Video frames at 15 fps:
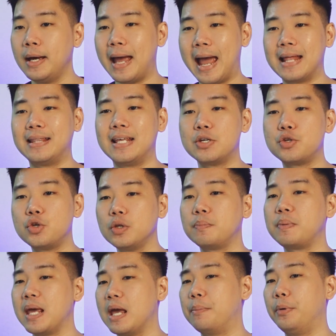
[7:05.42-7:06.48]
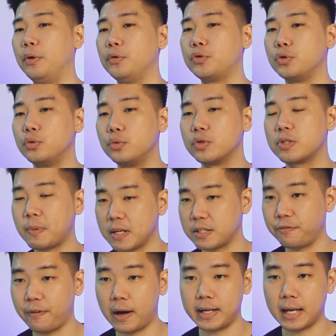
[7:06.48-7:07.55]
And they should be able to
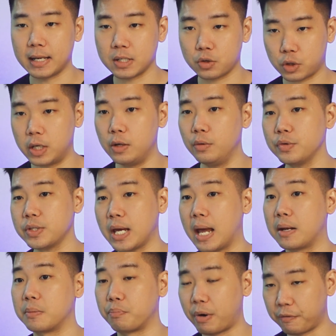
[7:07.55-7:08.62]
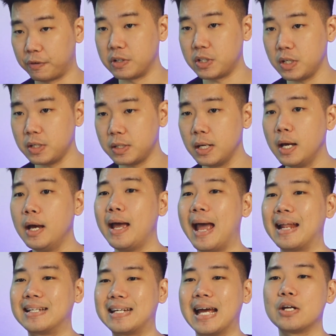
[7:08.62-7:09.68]
specify their skills and preferences
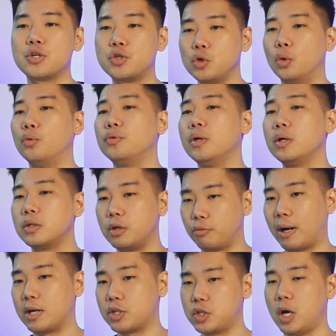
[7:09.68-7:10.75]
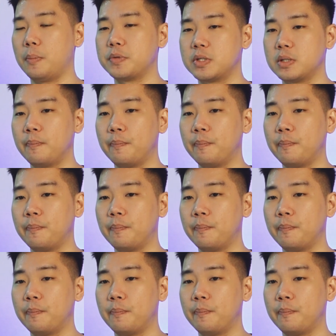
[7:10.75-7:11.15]
and get shown the right jobs.